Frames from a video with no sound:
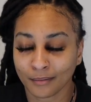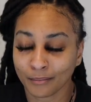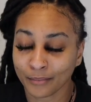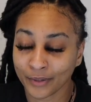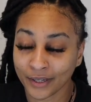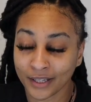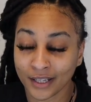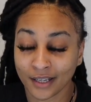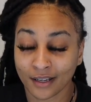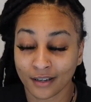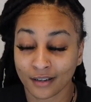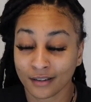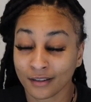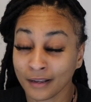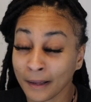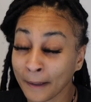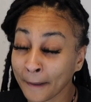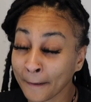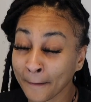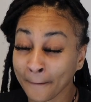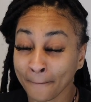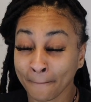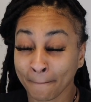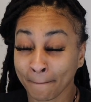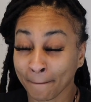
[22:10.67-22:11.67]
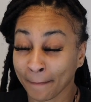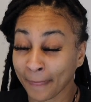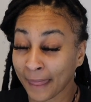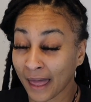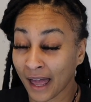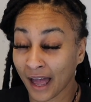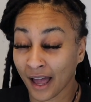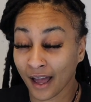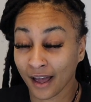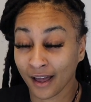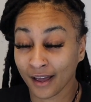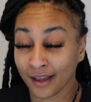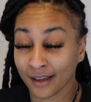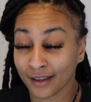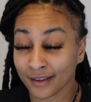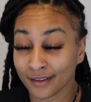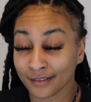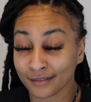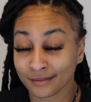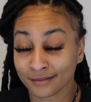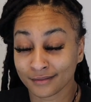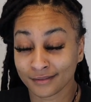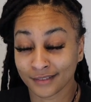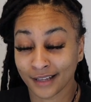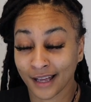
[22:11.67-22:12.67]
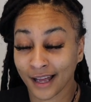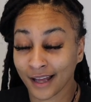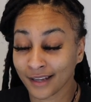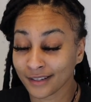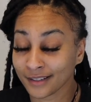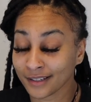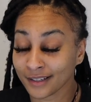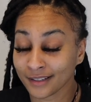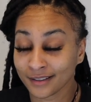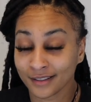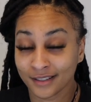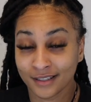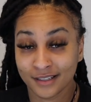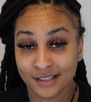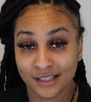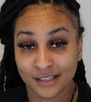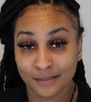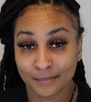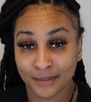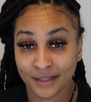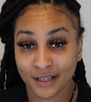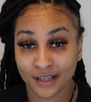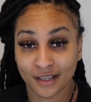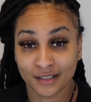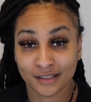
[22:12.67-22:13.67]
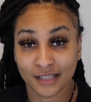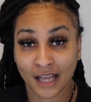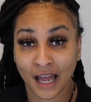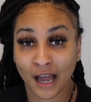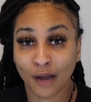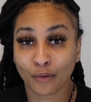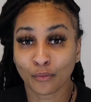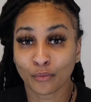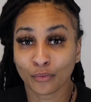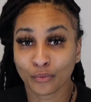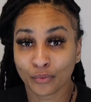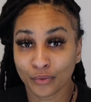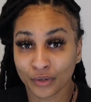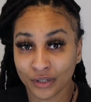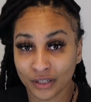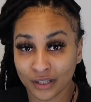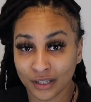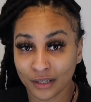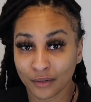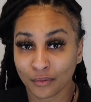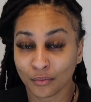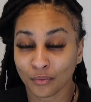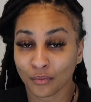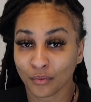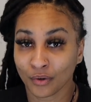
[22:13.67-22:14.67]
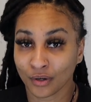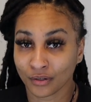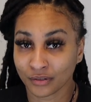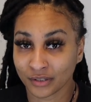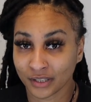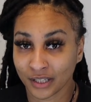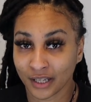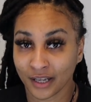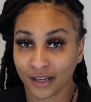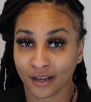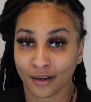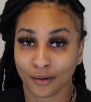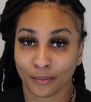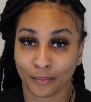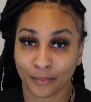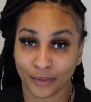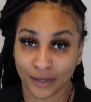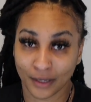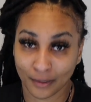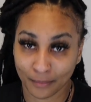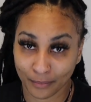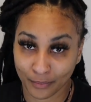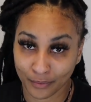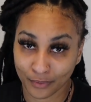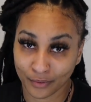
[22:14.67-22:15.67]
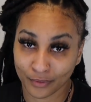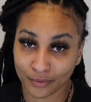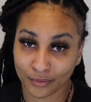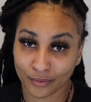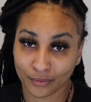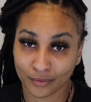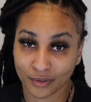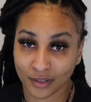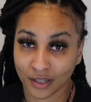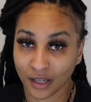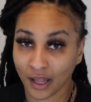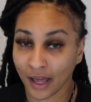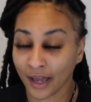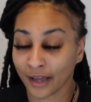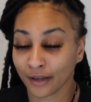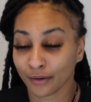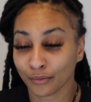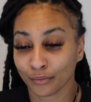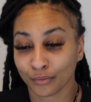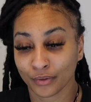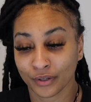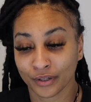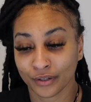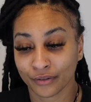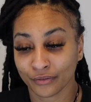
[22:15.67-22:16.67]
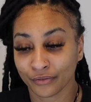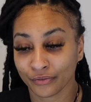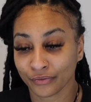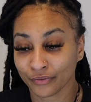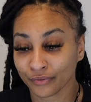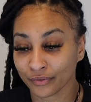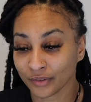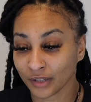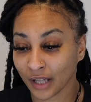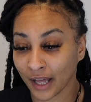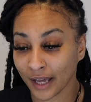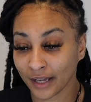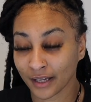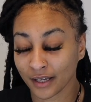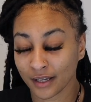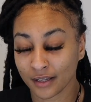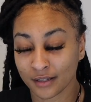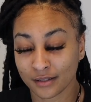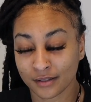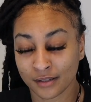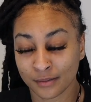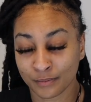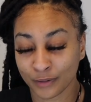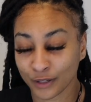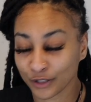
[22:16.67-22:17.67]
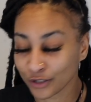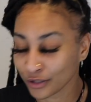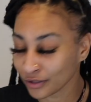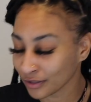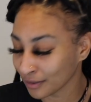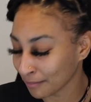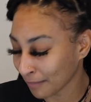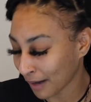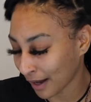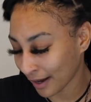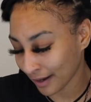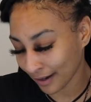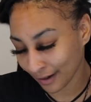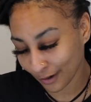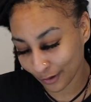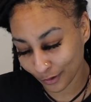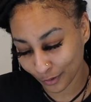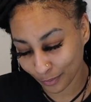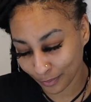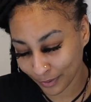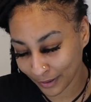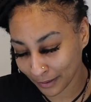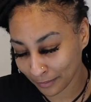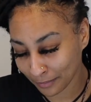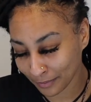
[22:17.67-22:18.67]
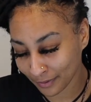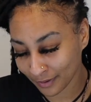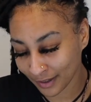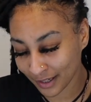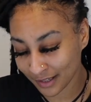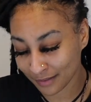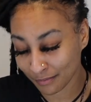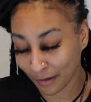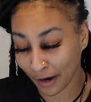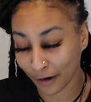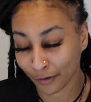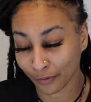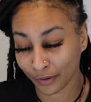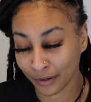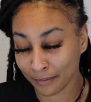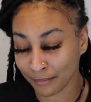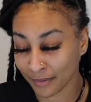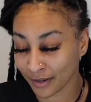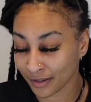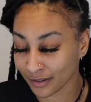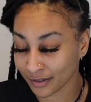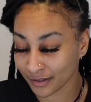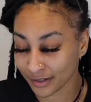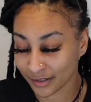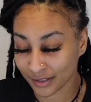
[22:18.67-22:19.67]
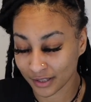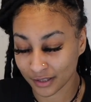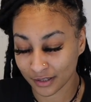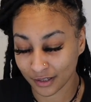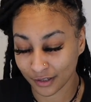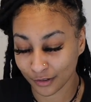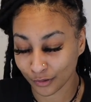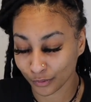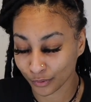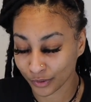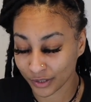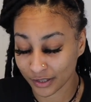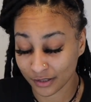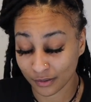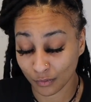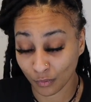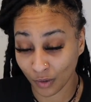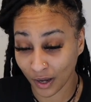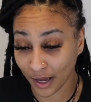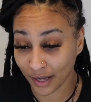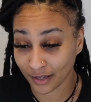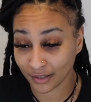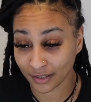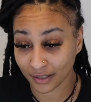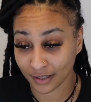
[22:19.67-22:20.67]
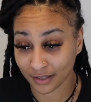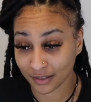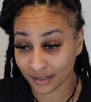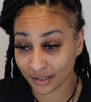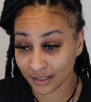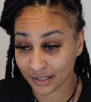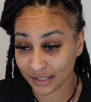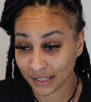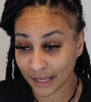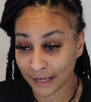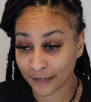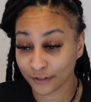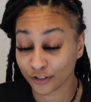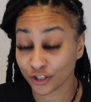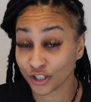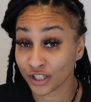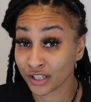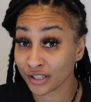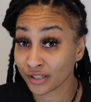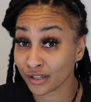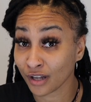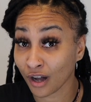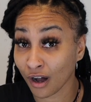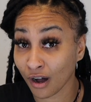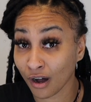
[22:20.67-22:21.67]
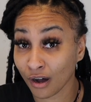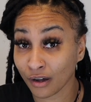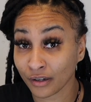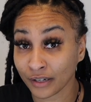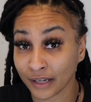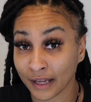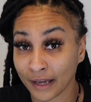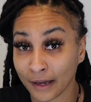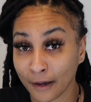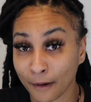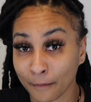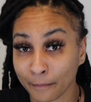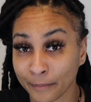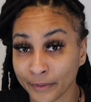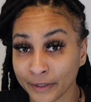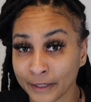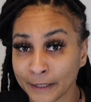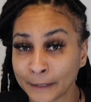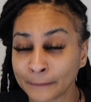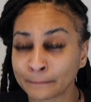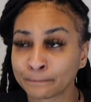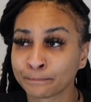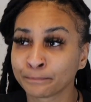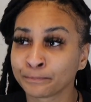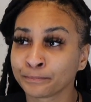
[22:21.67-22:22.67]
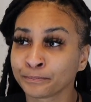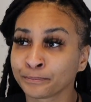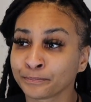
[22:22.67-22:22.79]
But yeah, I did this is because I really want to help people, especially my elder people, because my grandmother is another reason why I did this, and she's gone now, but